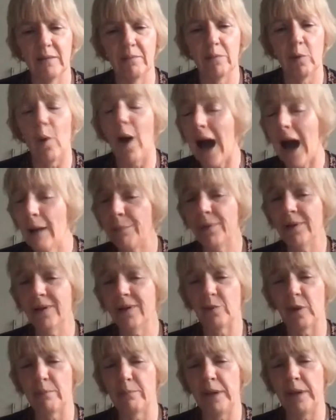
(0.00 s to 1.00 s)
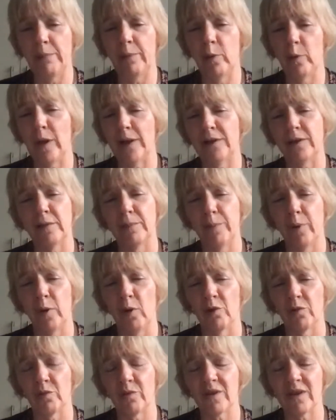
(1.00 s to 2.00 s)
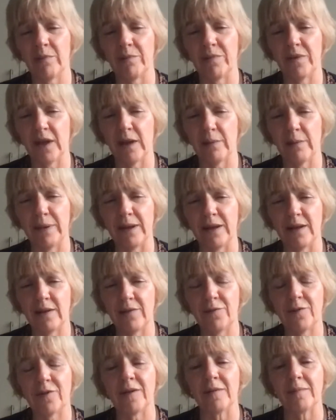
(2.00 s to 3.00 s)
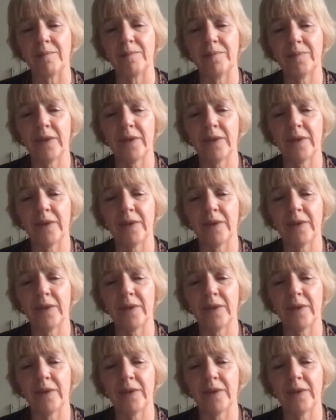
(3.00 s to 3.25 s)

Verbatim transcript: But what happened when people went to the polls was something a bit different.